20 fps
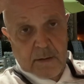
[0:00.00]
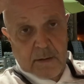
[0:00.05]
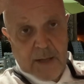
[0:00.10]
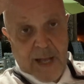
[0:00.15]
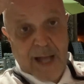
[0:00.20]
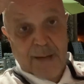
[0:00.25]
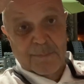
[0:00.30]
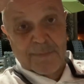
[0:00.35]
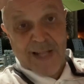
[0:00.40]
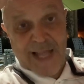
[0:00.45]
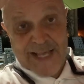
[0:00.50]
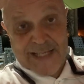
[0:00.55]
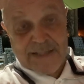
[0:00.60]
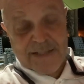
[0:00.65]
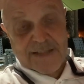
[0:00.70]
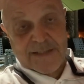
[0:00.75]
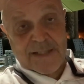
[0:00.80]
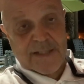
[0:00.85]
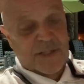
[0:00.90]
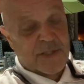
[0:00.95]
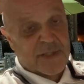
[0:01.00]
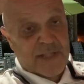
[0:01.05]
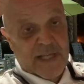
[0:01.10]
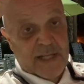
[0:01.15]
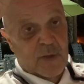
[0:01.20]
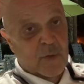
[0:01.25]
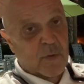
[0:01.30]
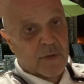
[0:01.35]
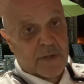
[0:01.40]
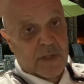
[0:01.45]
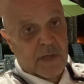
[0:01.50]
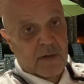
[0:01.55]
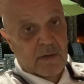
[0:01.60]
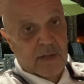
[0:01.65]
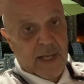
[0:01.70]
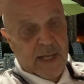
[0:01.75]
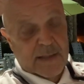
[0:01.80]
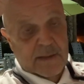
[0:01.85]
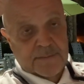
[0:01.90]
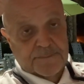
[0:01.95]
I'm licensed in the state of North
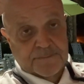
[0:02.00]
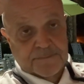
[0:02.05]
Carolina.